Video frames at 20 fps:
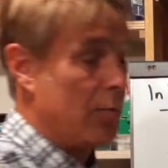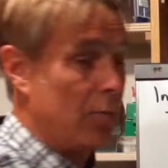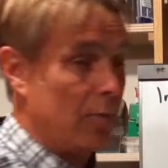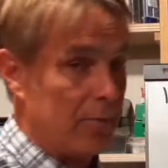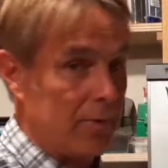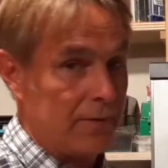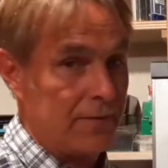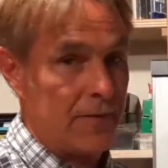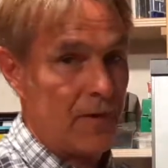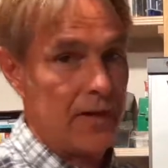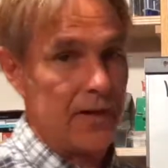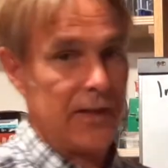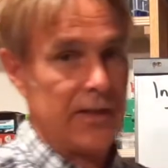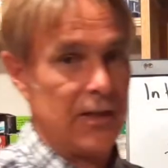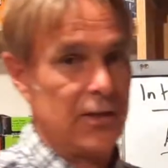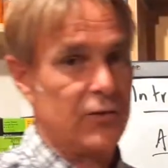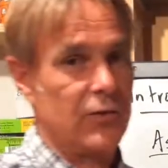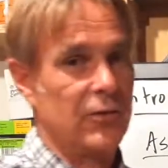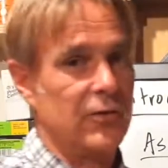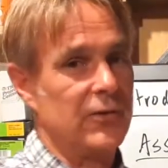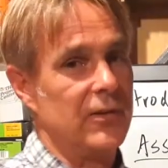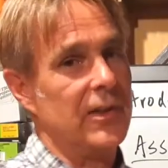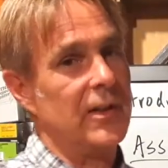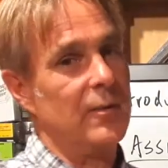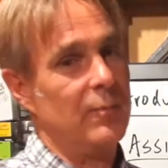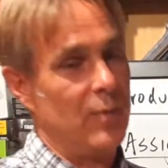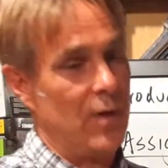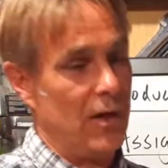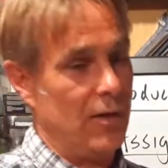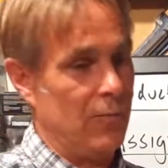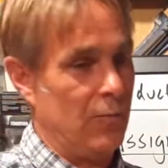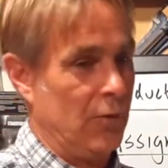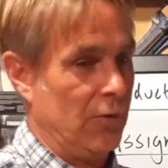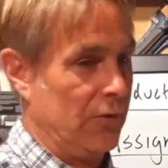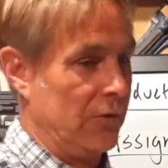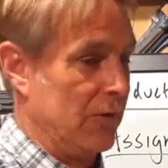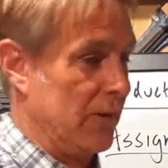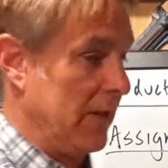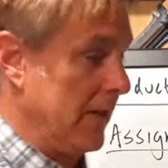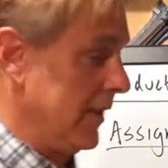will be fun and interesting, but we'll
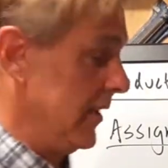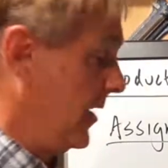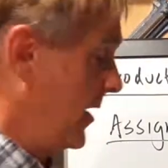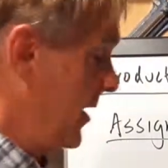see.